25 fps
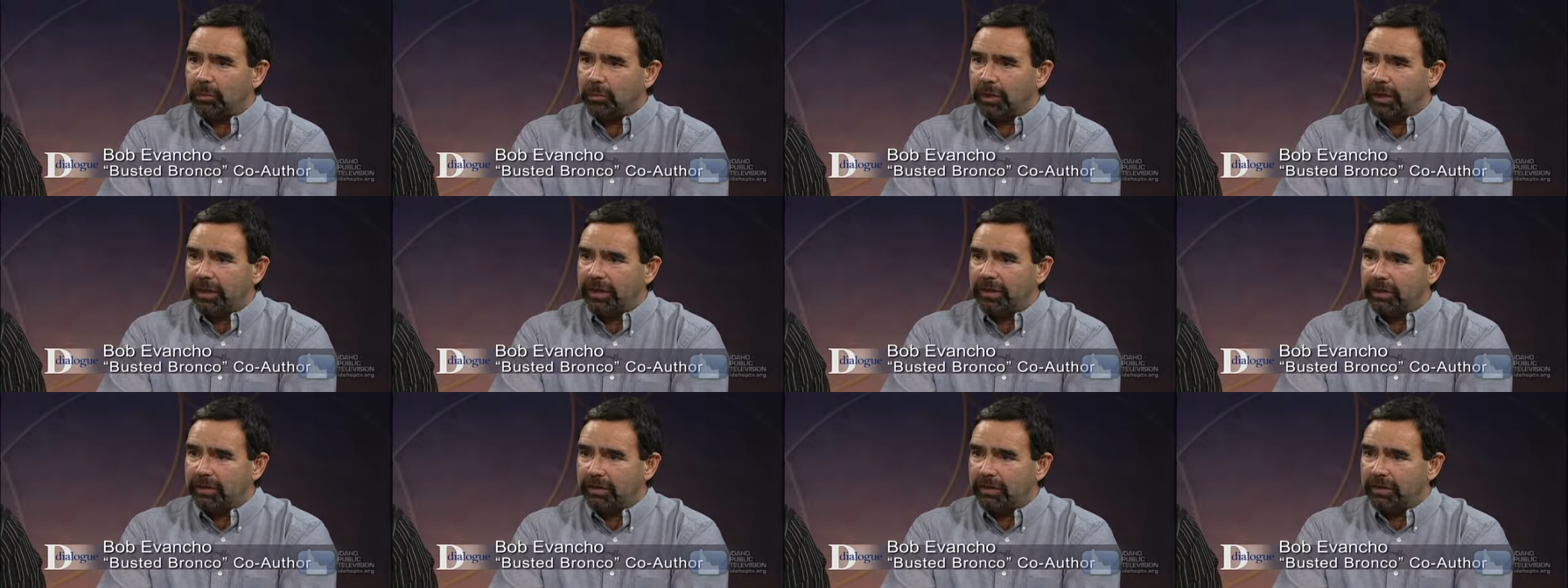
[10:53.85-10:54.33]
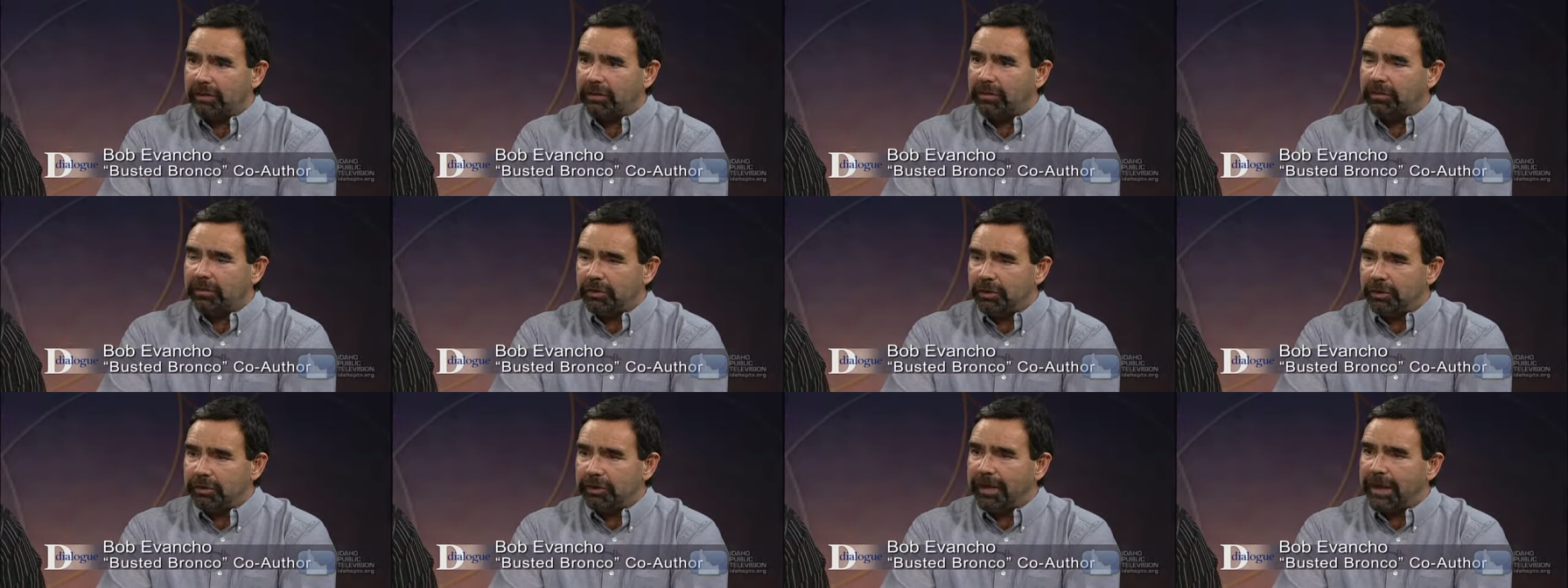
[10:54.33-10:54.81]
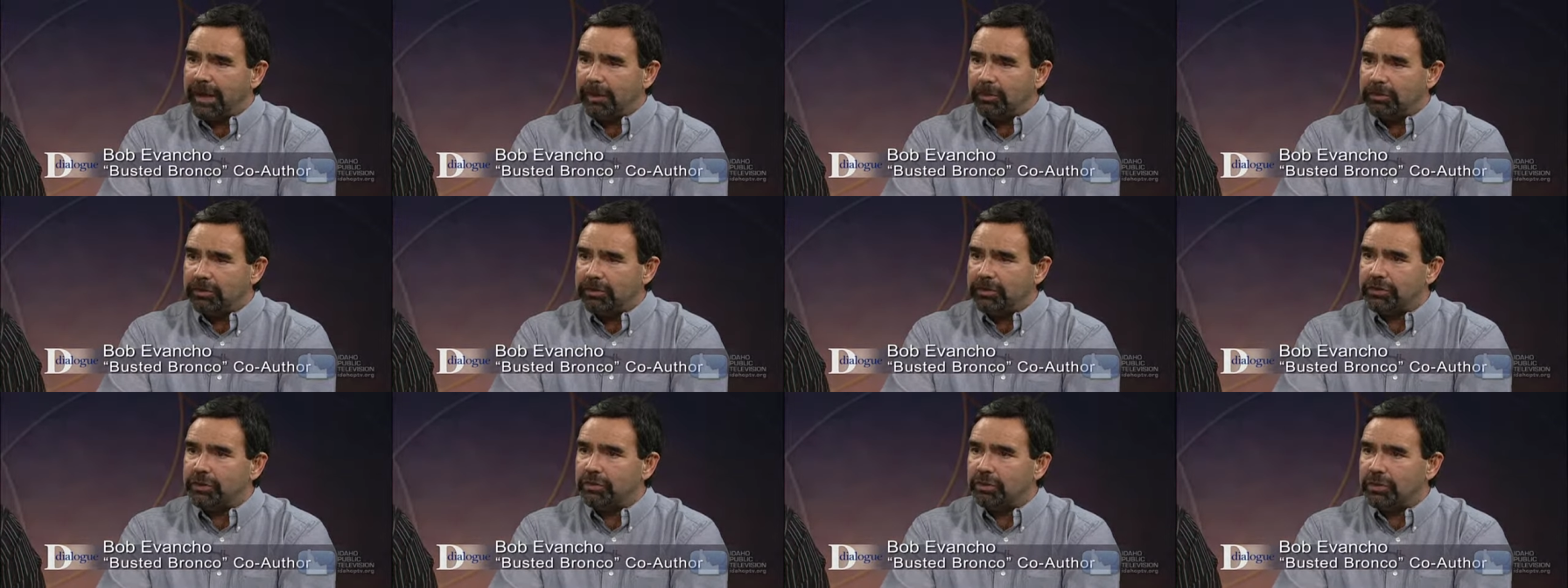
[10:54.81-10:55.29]
where you're you're named
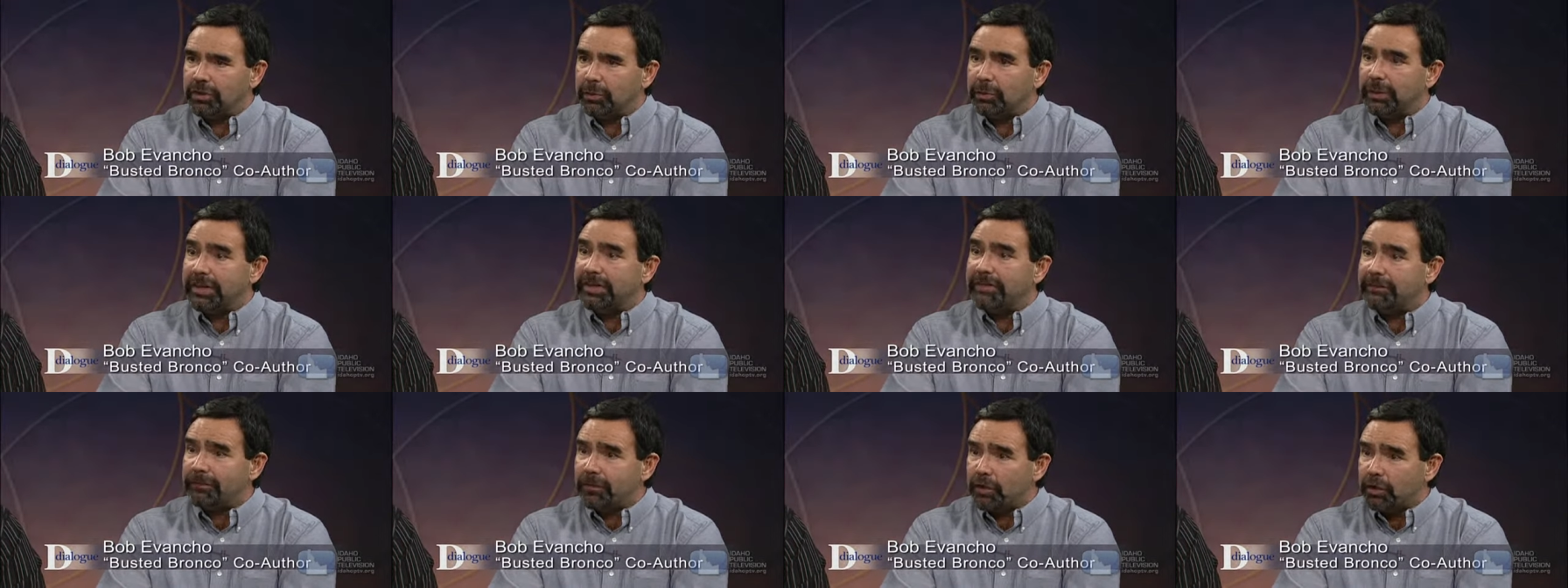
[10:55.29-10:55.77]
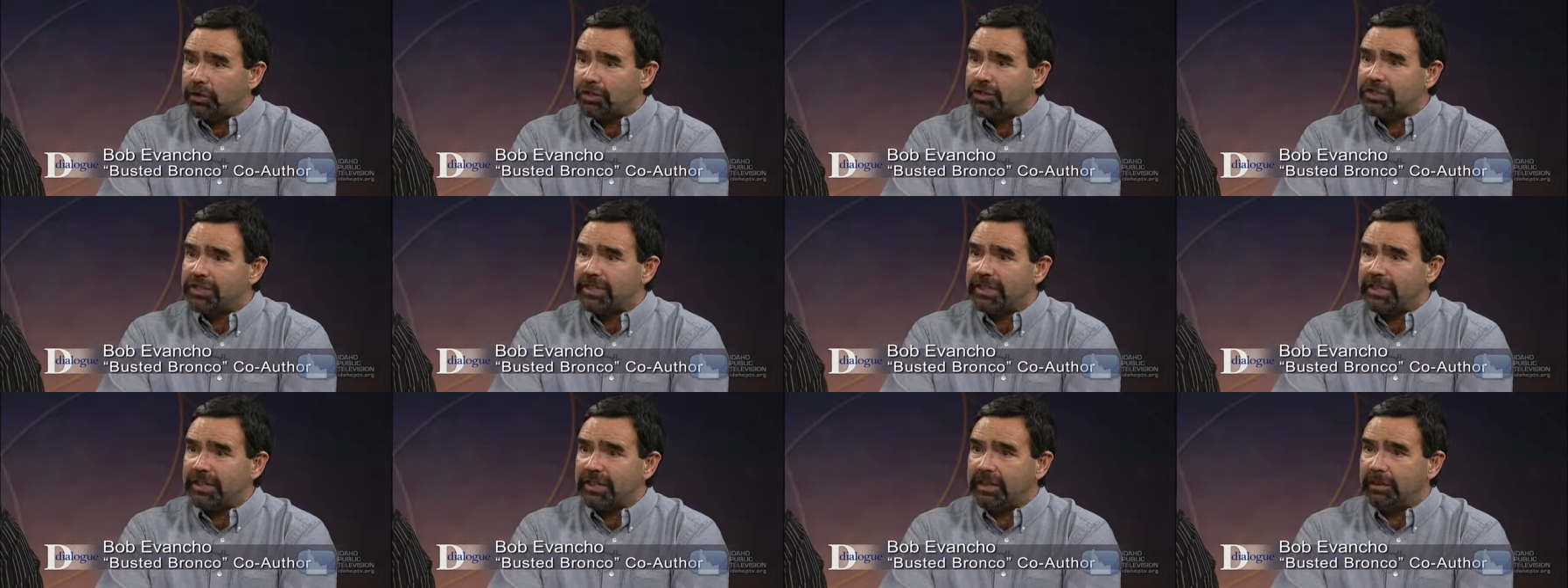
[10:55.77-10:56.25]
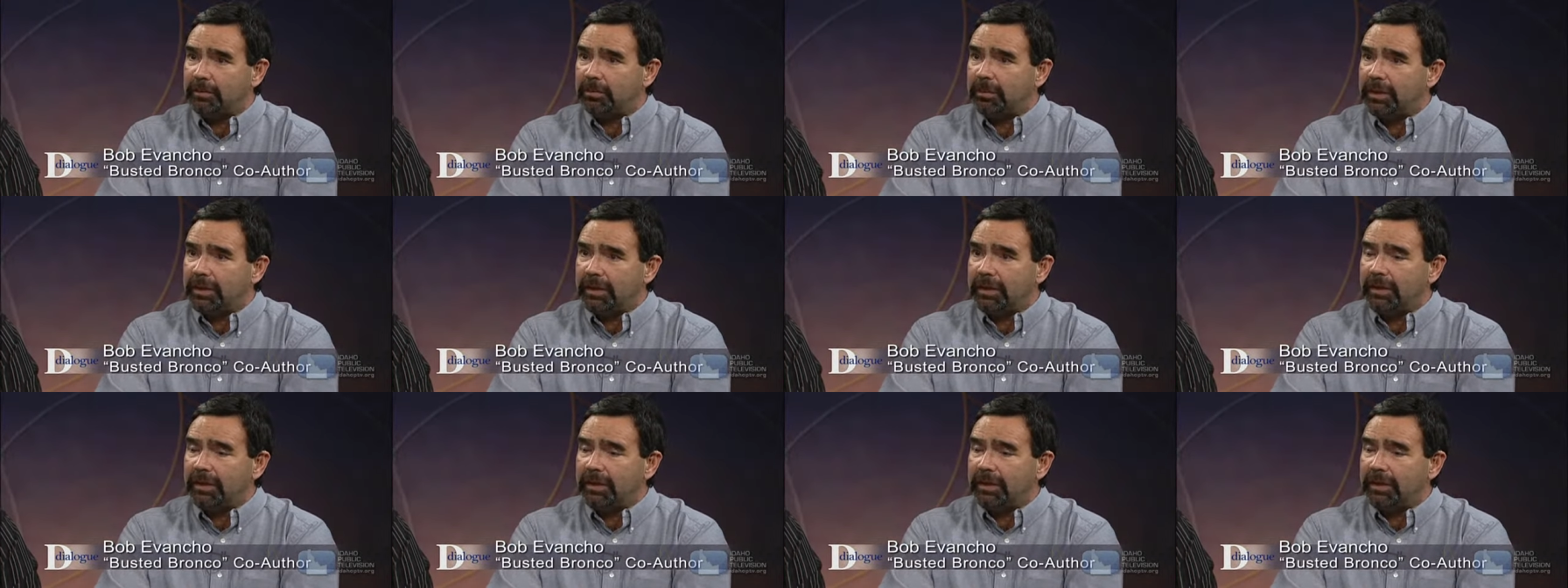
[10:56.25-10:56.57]
to two or three first-team